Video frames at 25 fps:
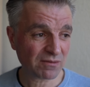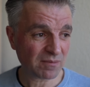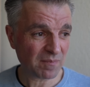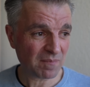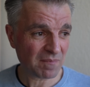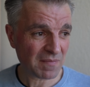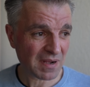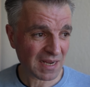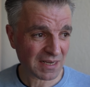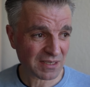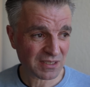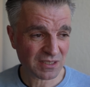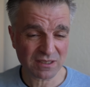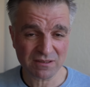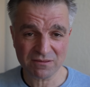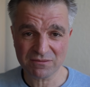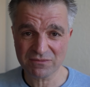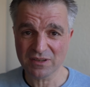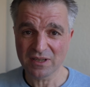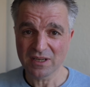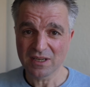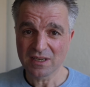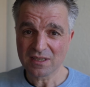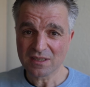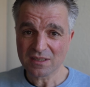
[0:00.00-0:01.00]
massive
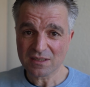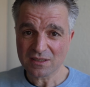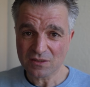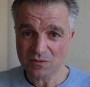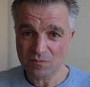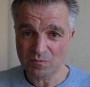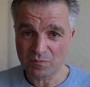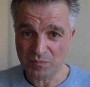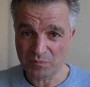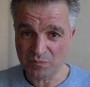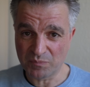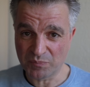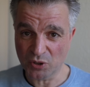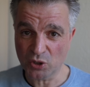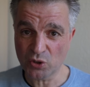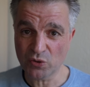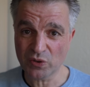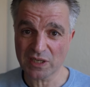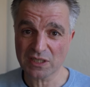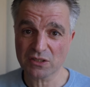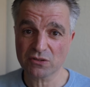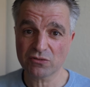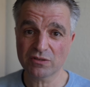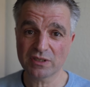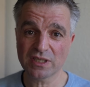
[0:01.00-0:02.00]

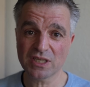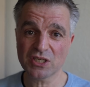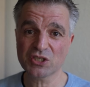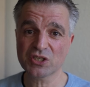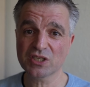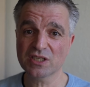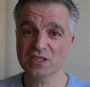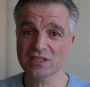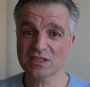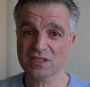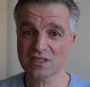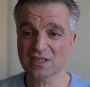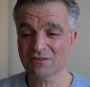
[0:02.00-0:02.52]
brewing traditions.